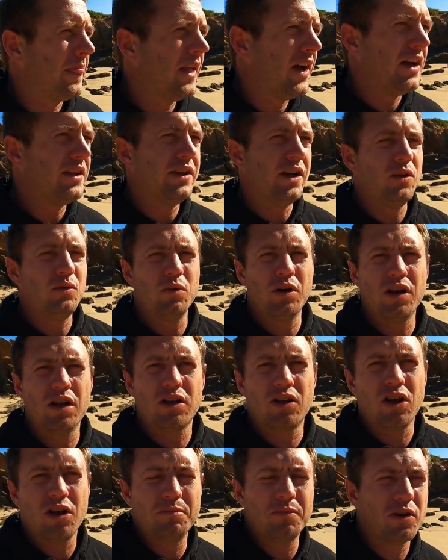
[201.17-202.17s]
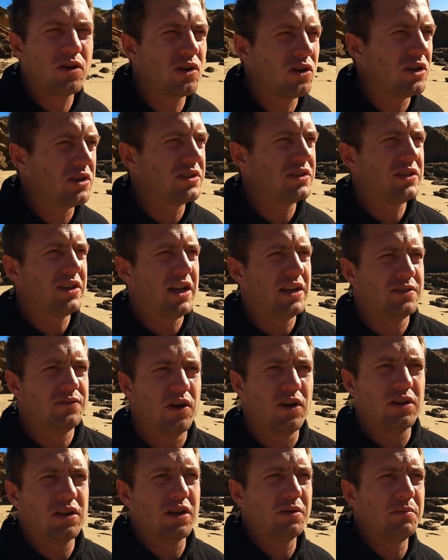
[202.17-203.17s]
I don't want to come across as
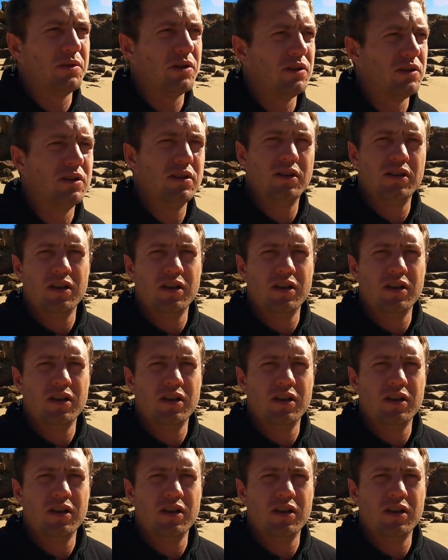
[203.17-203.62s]
vulnerable,